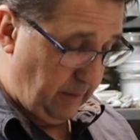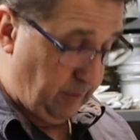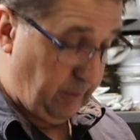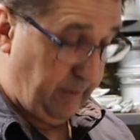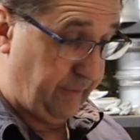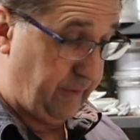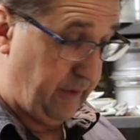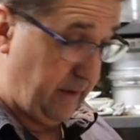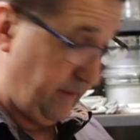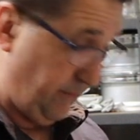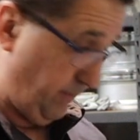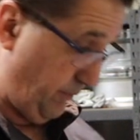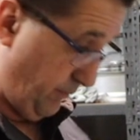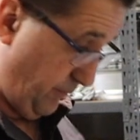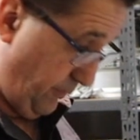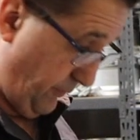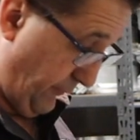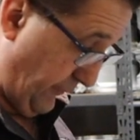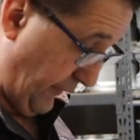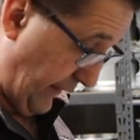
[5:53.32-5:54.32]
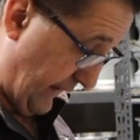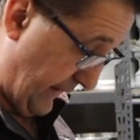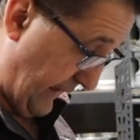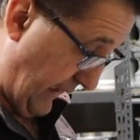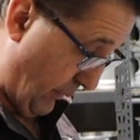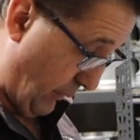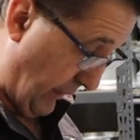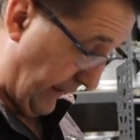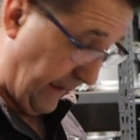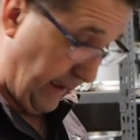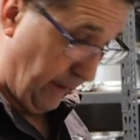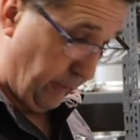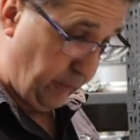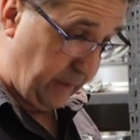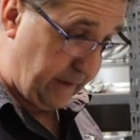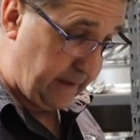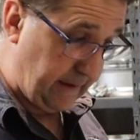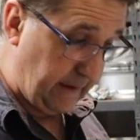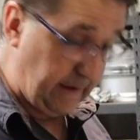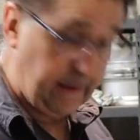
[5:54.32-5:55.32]
We've just figured that one out
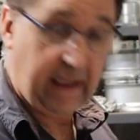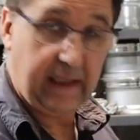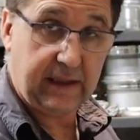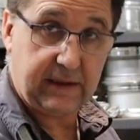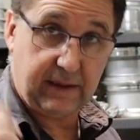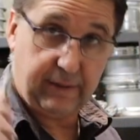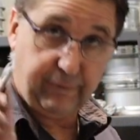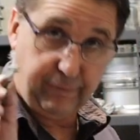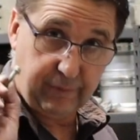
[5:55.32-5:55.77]
recently, actually,